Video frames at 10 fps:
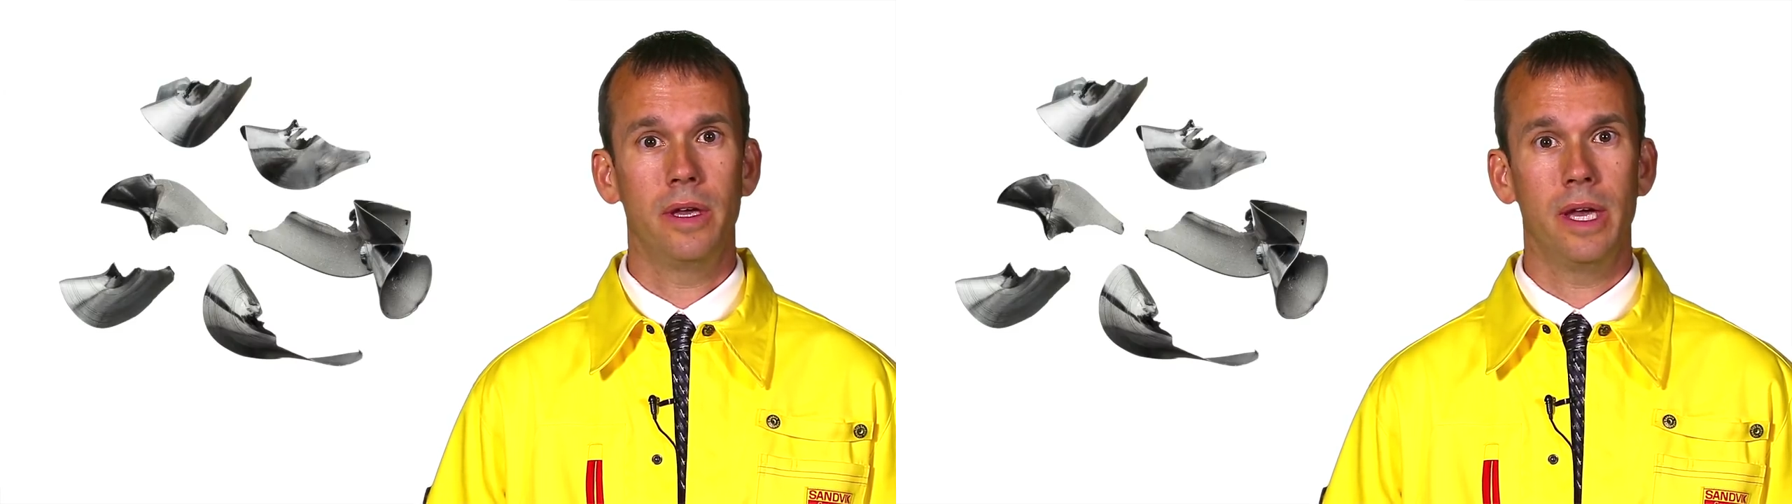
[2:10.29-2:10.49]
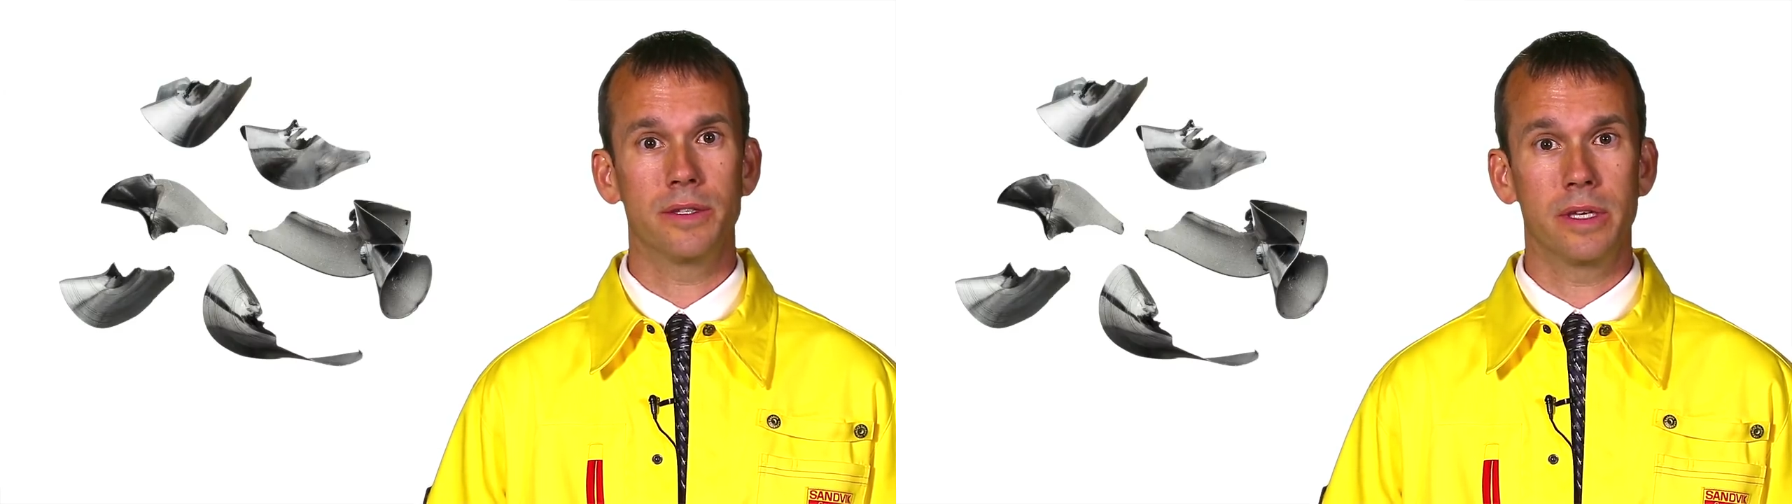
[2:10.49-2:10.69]

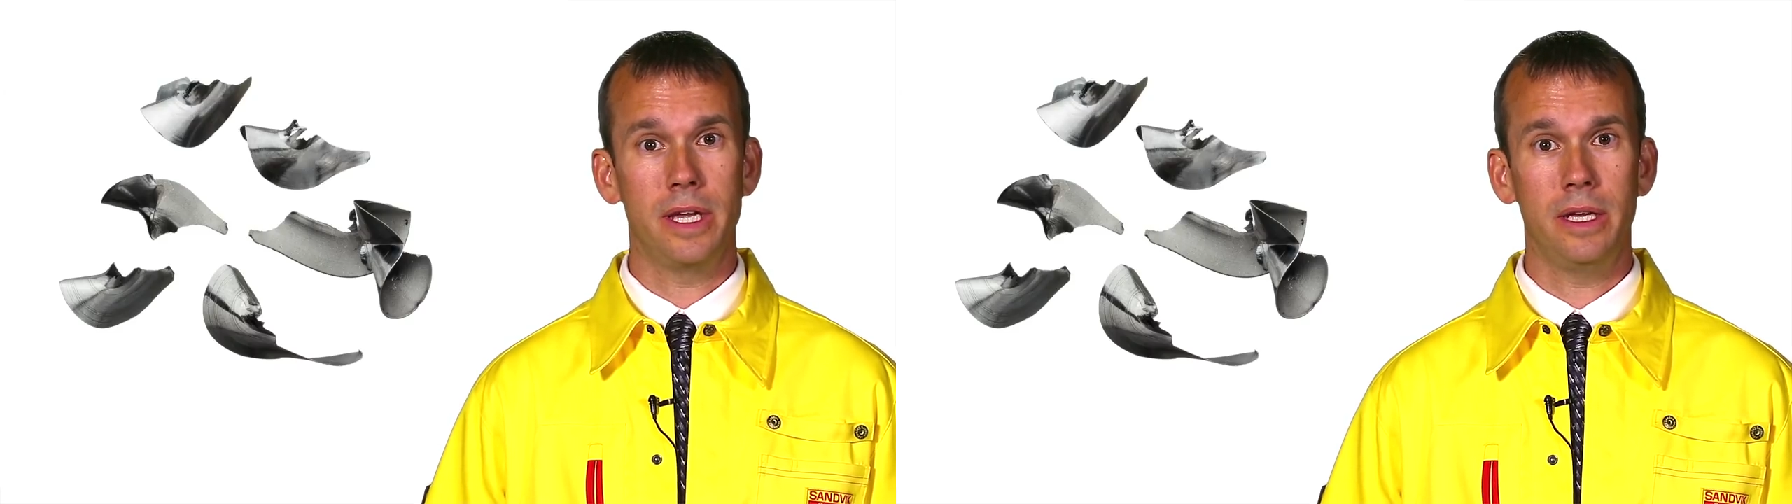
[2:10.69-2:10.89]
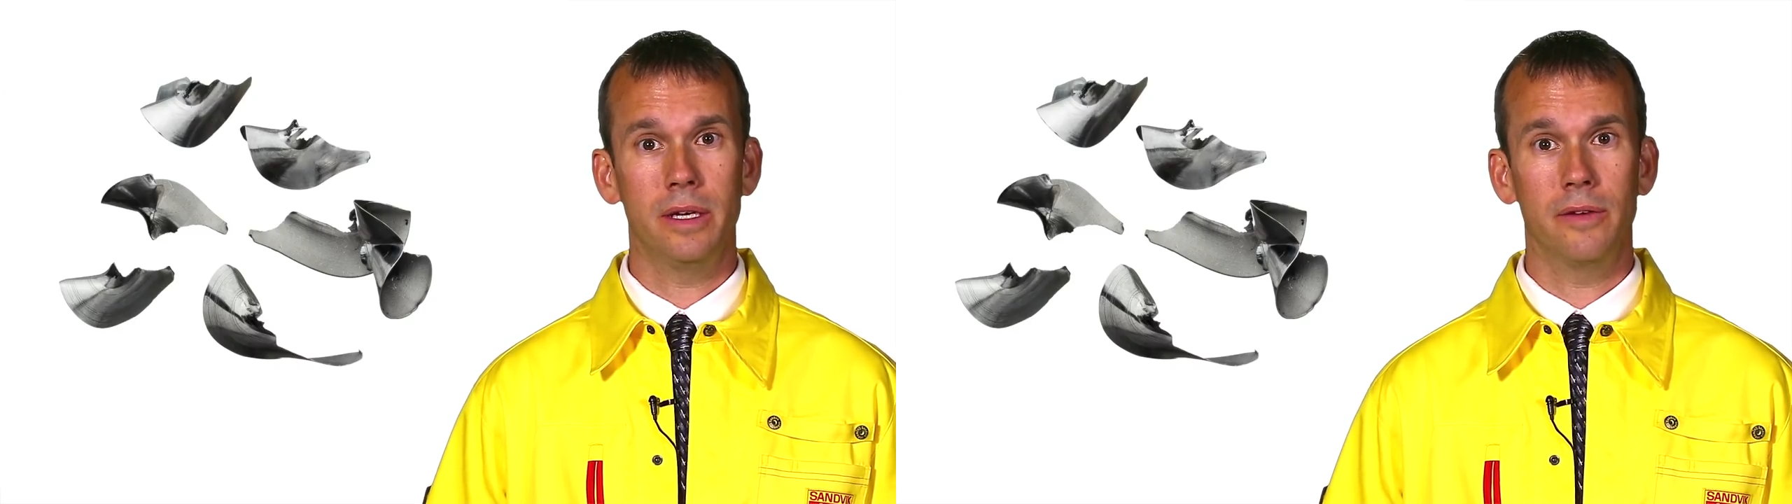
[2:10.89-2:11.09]
as the
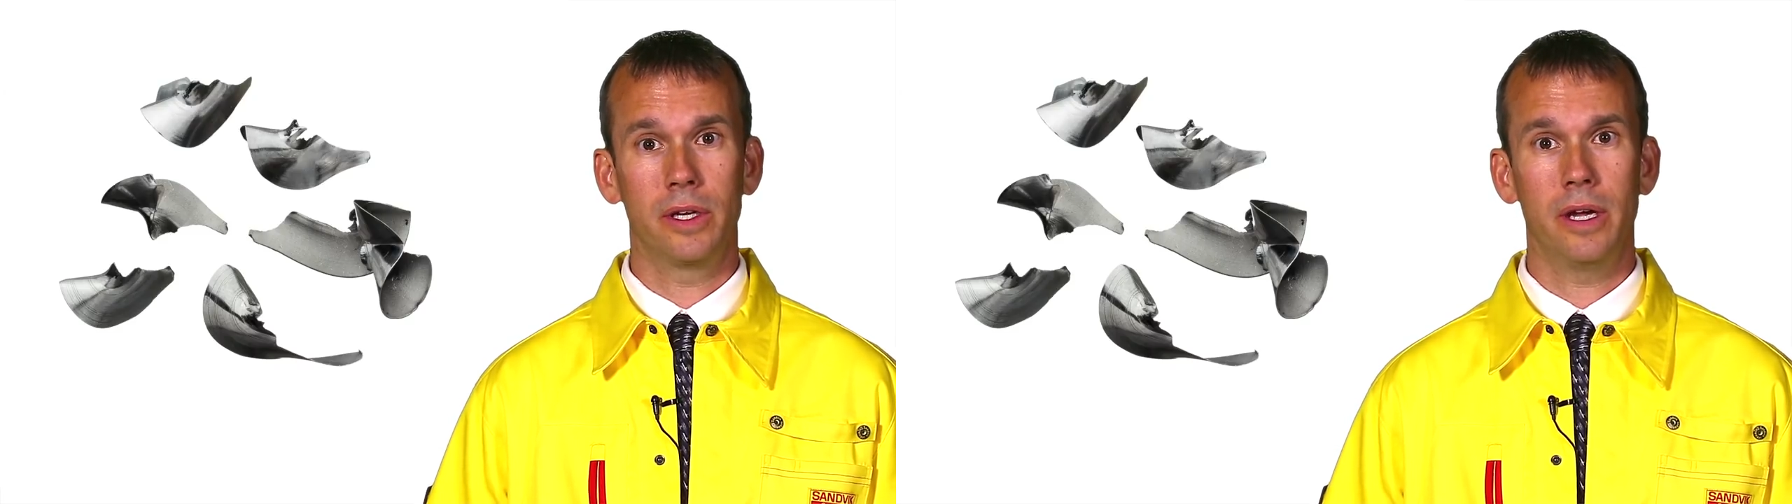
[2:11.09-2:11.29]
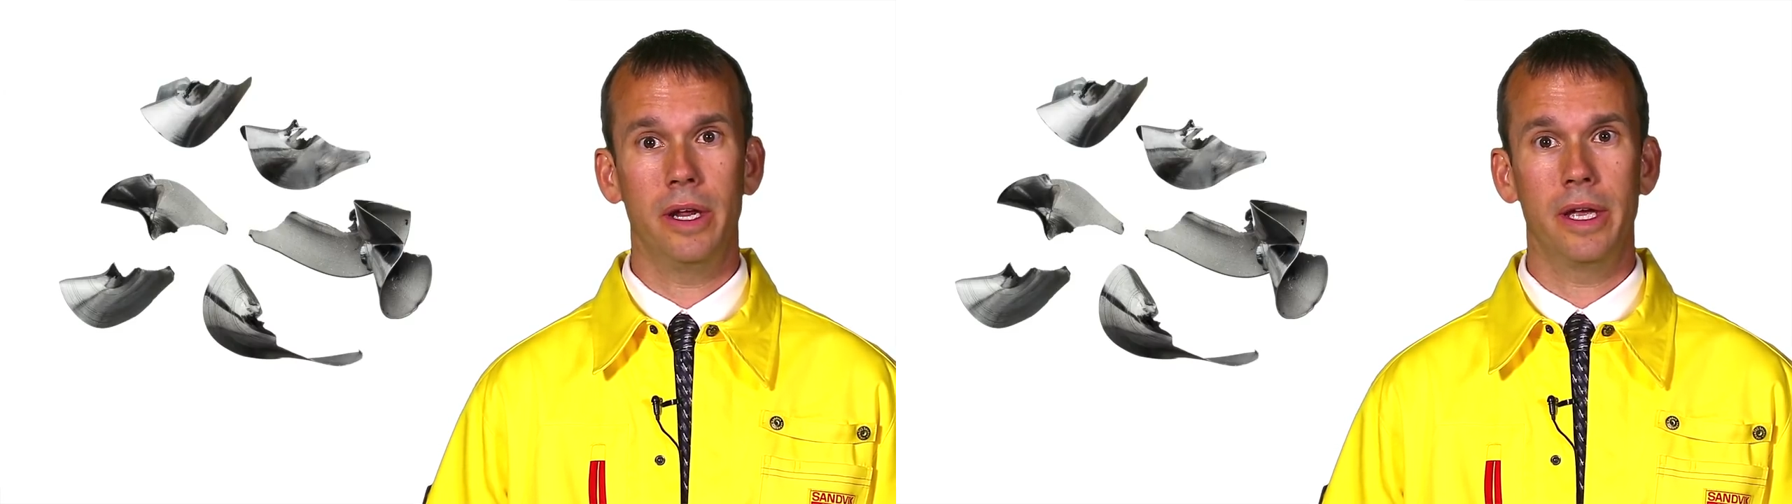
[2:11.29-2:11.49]
heat of
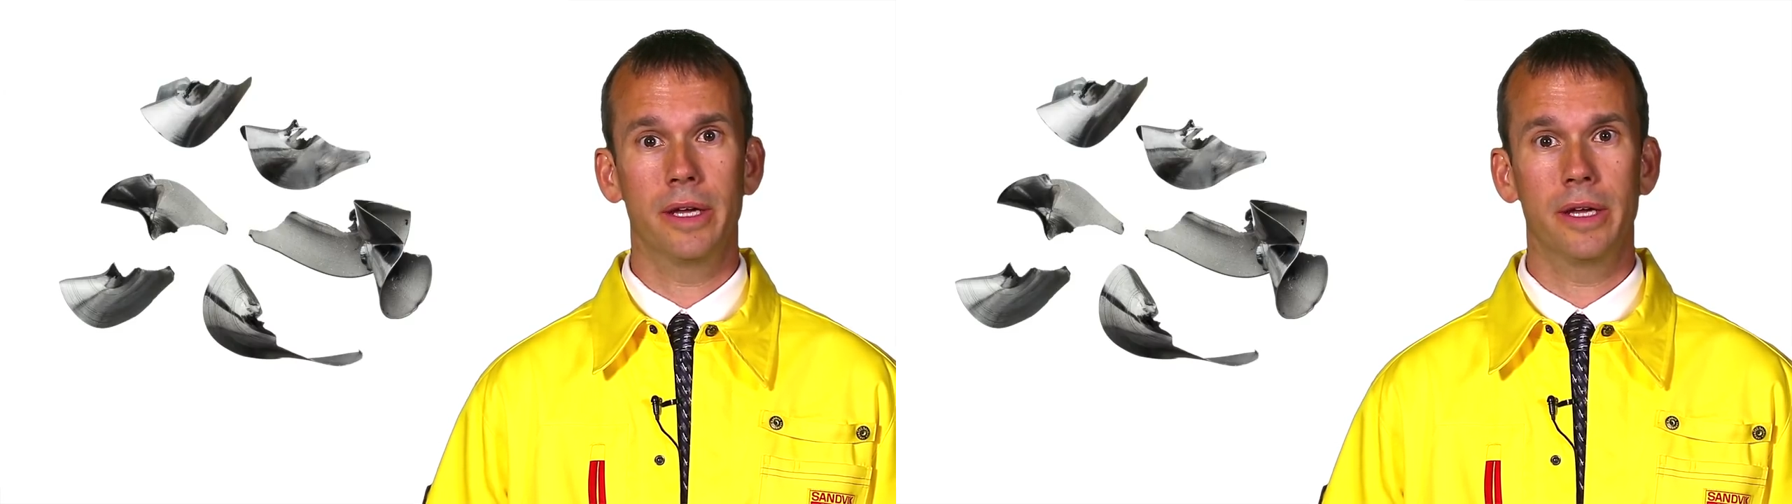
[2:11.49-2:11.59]
the cutting